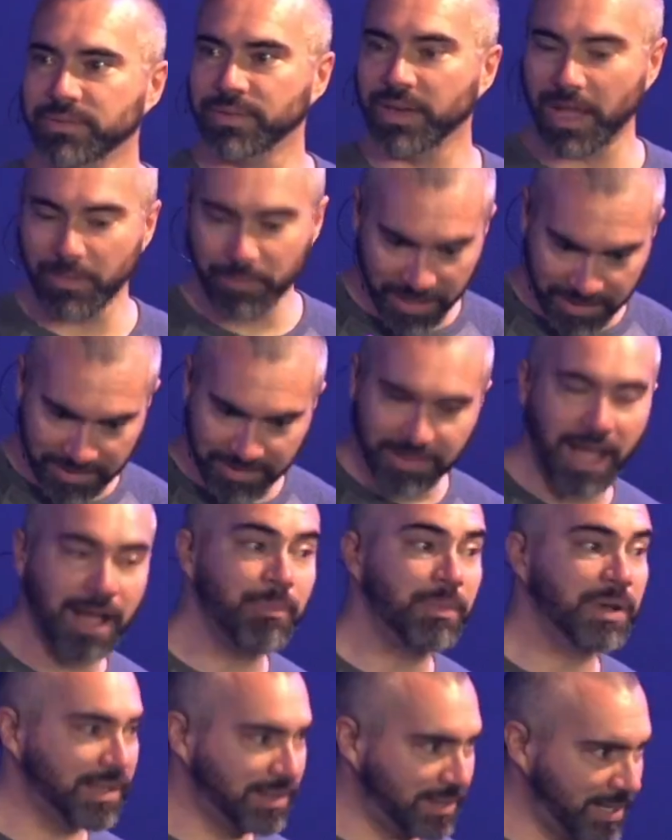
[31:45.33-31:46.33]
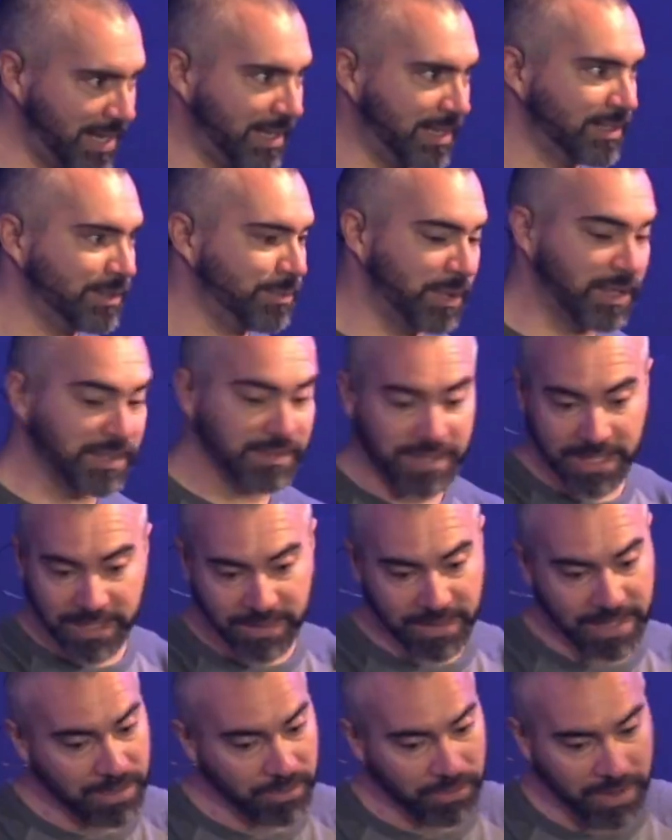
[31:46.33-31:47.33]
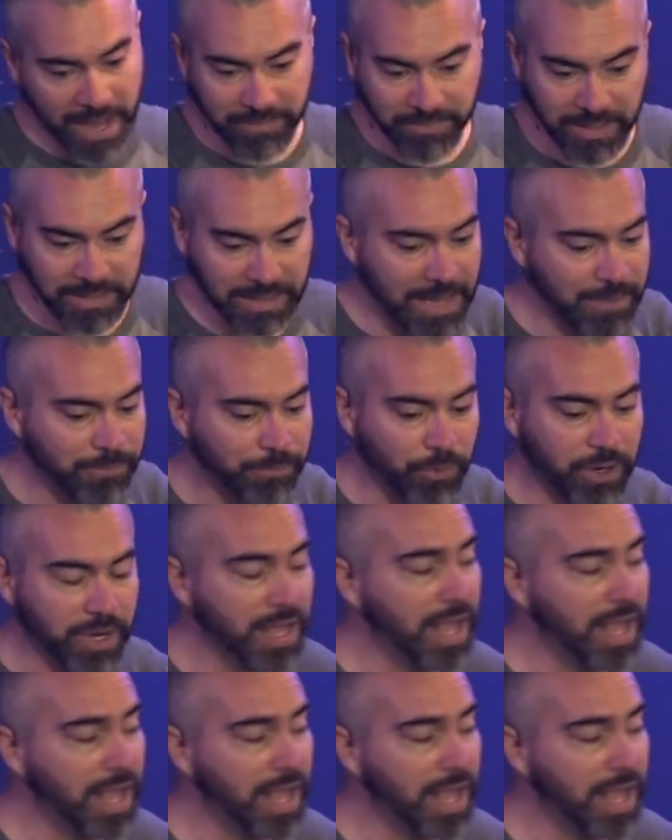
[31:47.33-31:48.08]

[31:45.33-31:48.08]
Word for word: I'm going to, I'm going to take his place. They, they don't have to die for it.